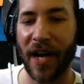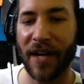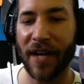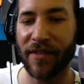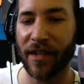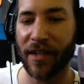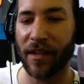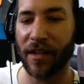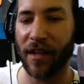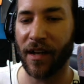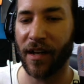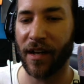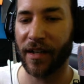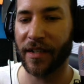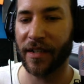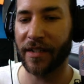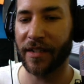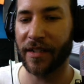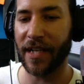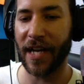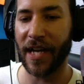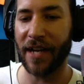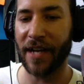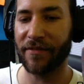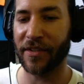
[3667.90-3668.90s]
o'clock in
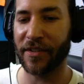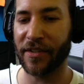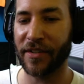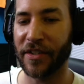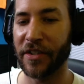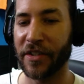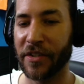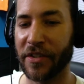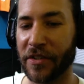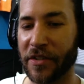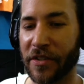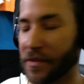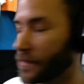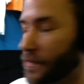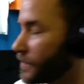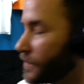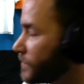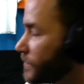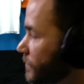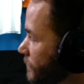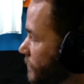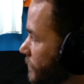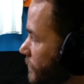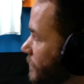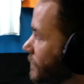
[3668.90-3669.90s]
the afternoon.
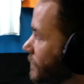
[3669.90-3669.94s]
Shut